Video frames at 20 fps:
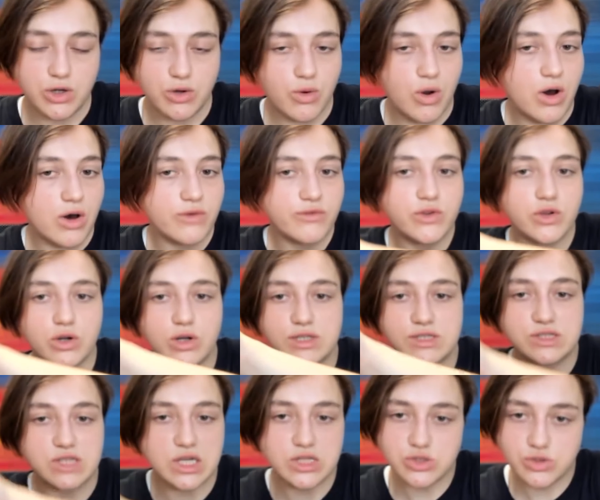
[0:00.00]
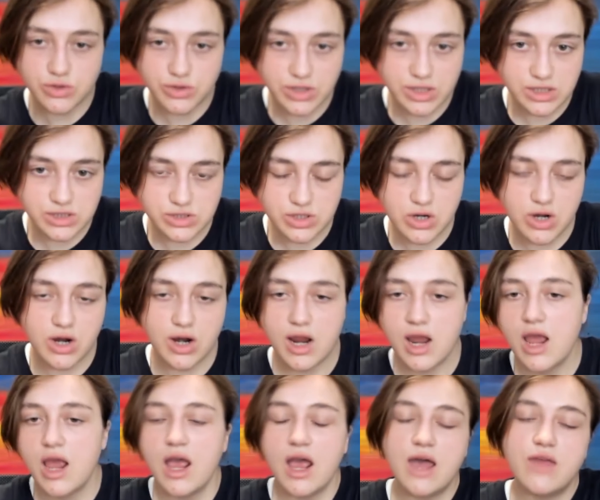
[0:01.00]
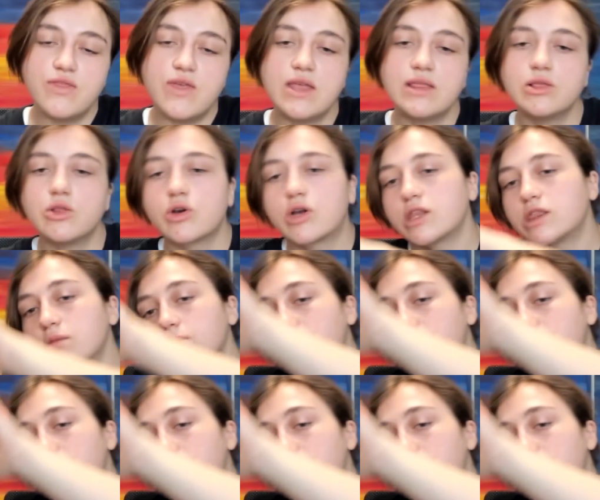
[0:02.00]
all of your essential things are, and then look at the